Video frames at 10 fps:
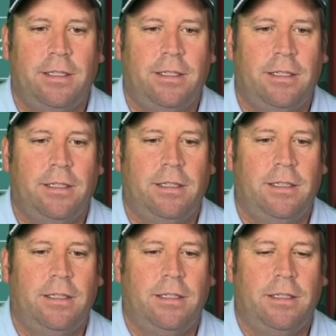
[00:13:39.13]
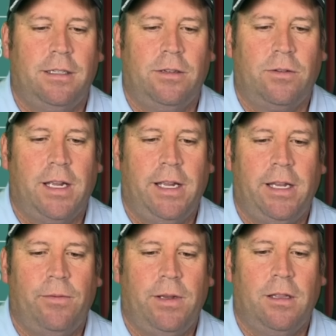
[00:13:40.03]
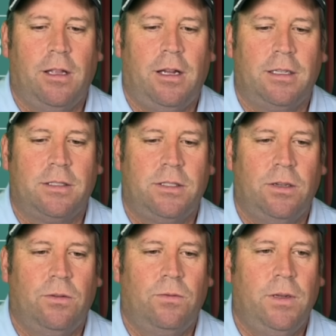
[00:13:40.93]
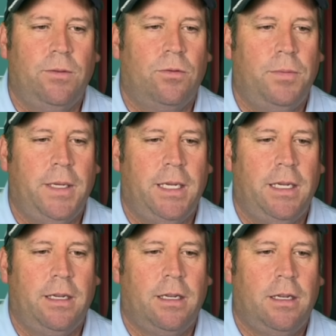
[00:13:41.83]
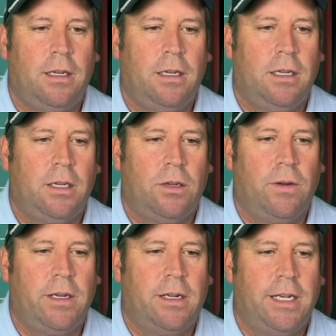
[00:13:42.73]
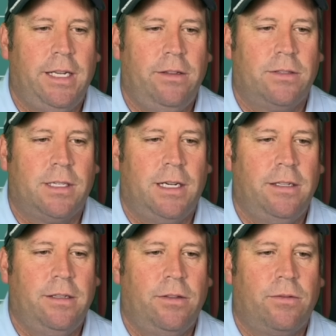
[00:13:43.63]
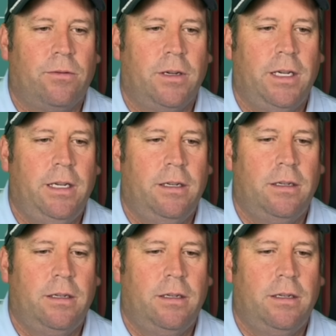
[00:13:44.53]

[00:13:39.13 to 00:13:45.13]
Okay, and we lost, so we will be going on either side of the three